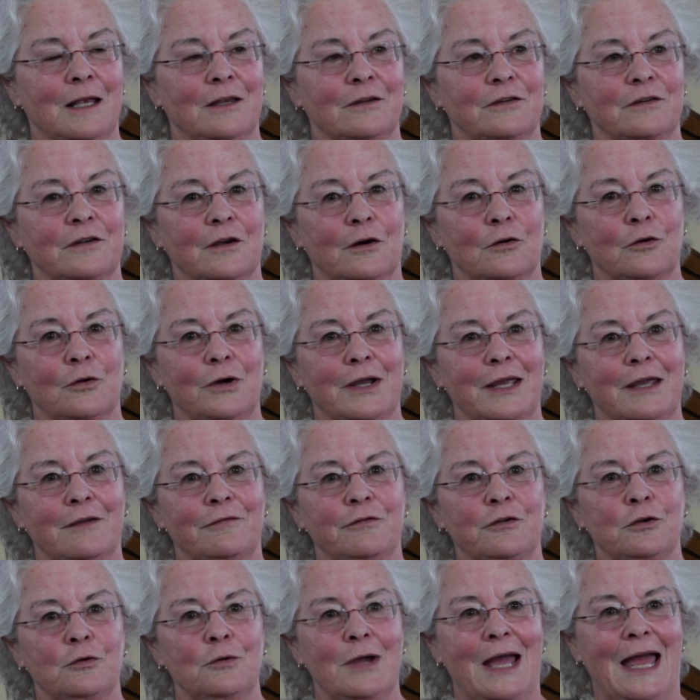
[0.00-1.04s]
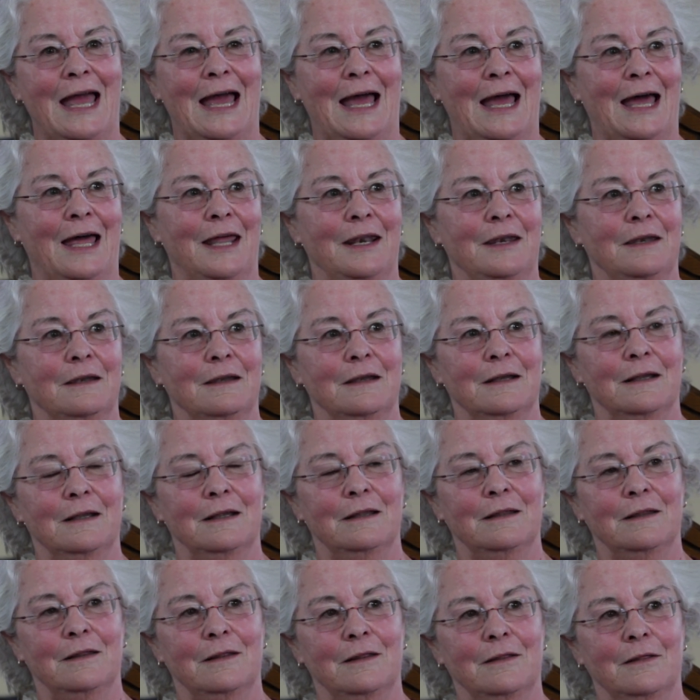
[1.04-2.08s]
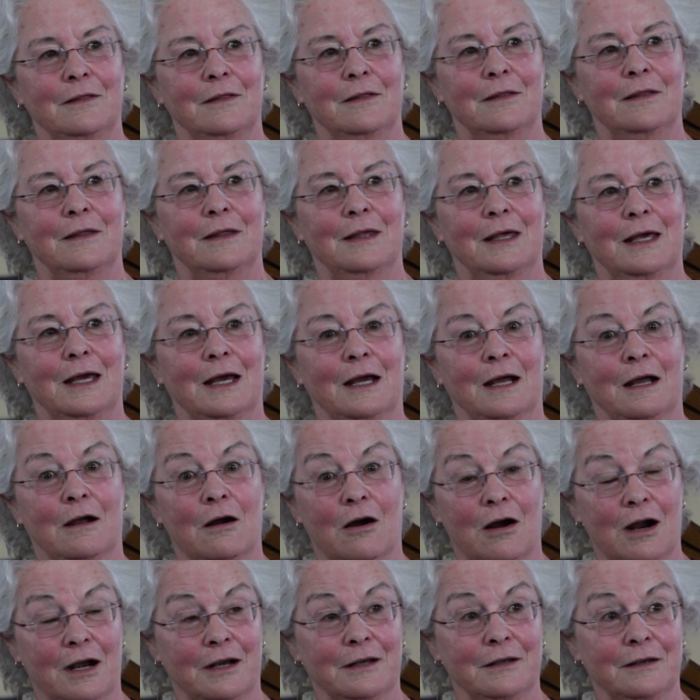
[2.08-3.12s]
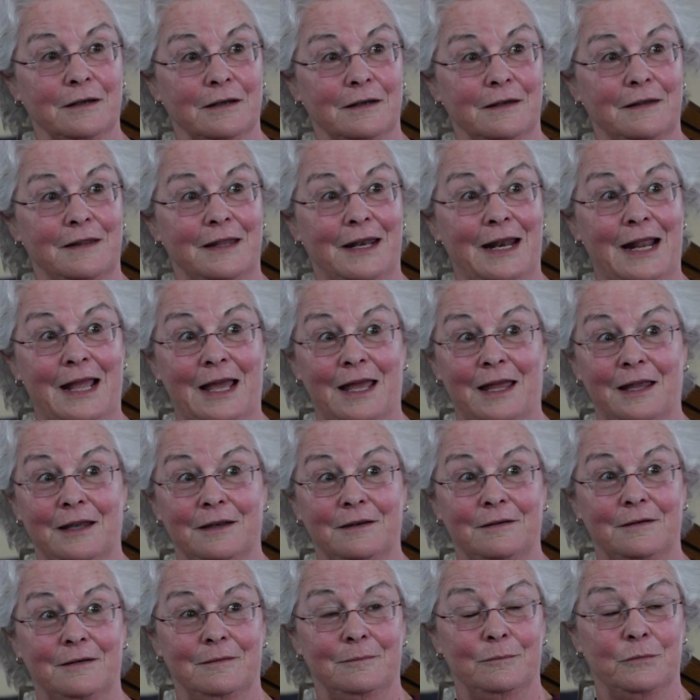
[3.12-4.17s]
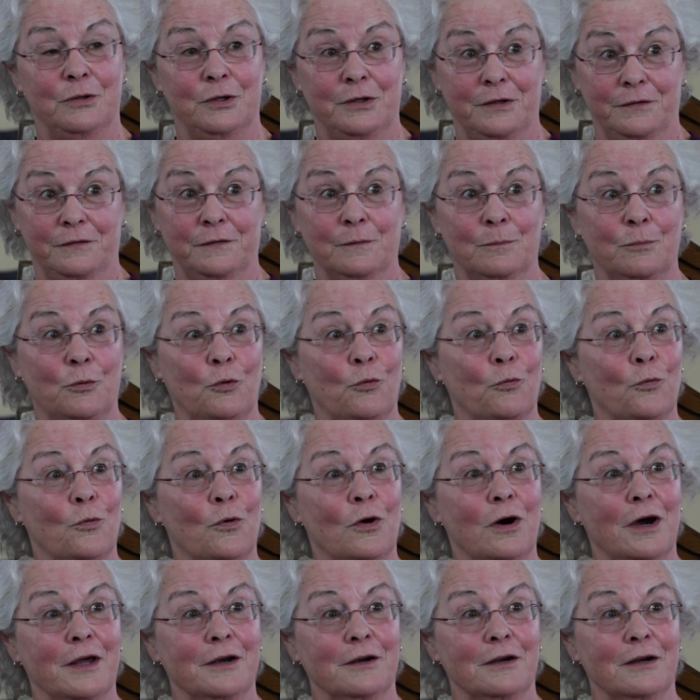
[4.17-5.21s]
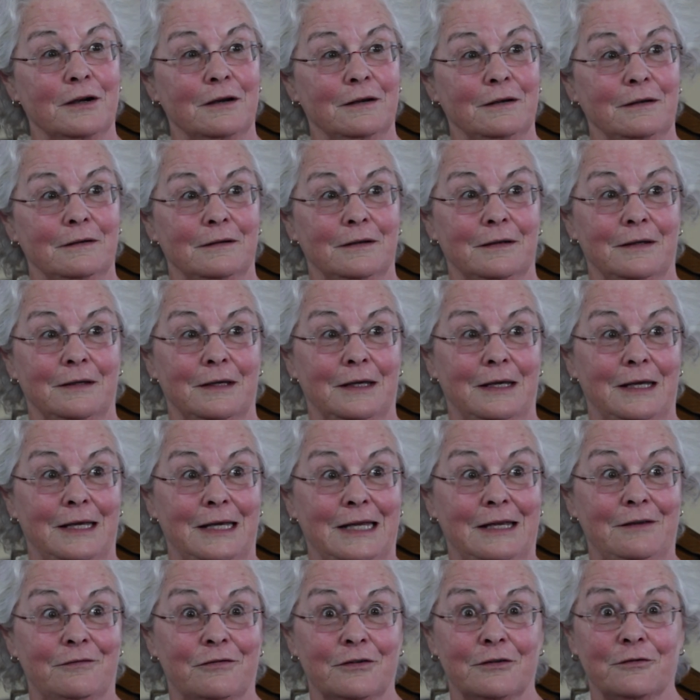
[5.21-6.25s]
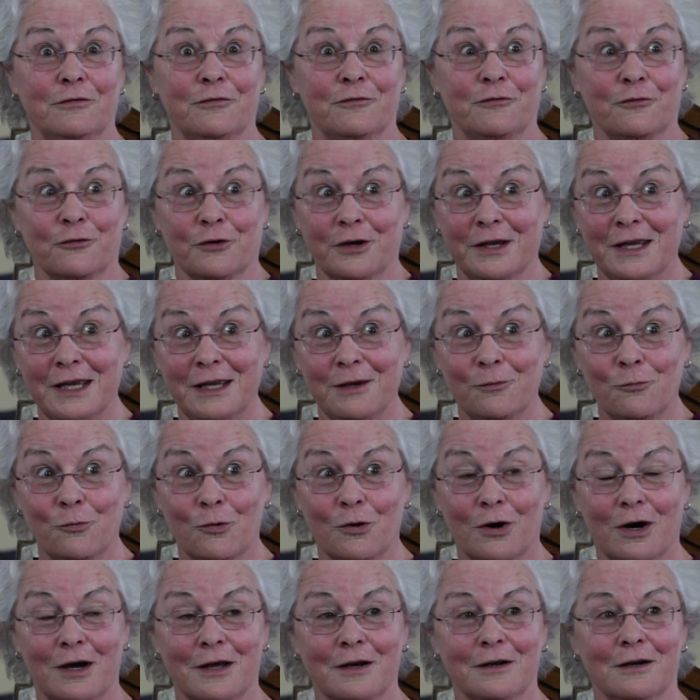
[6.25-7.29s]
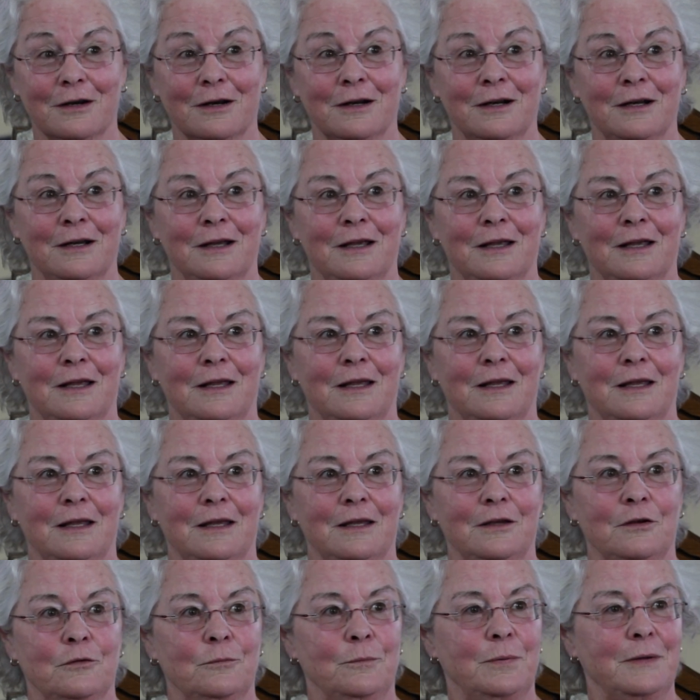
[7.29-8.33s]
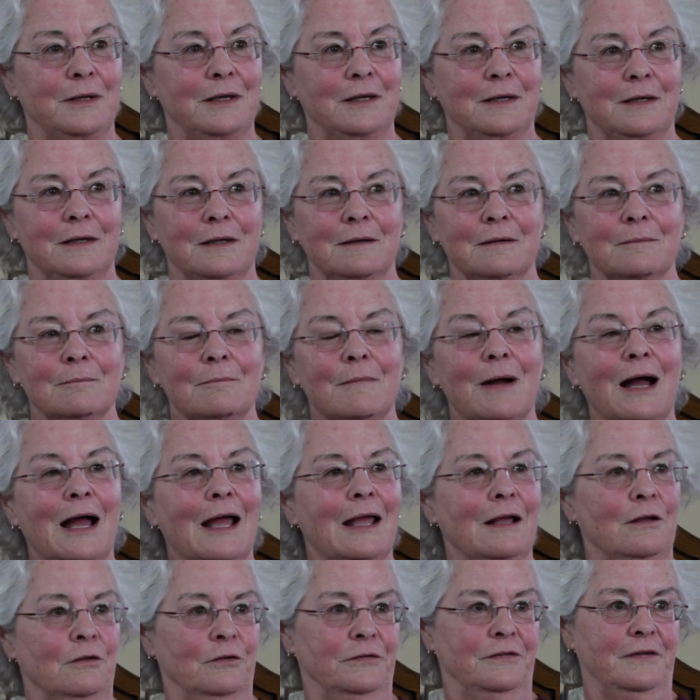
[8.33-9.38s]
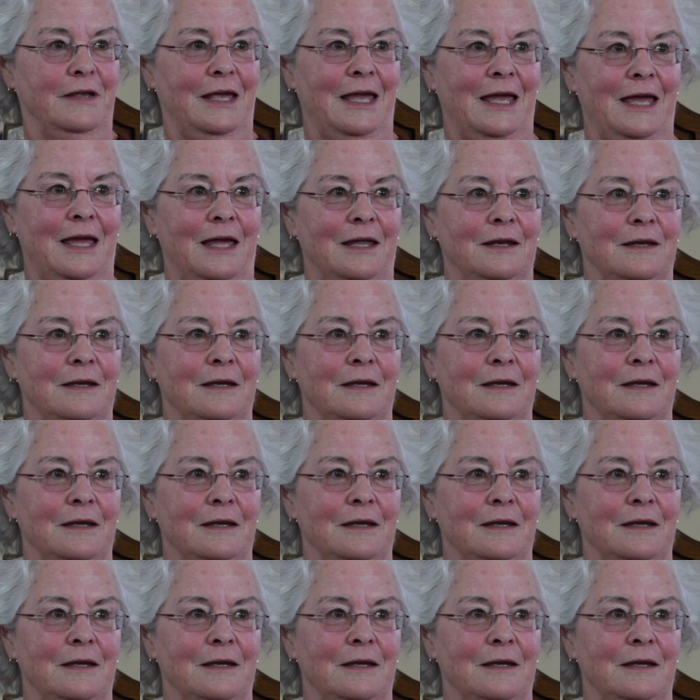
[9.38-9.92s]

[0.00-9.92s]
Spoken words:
So if you had a garden that had municipal water, even free water, you'd be miles ahead.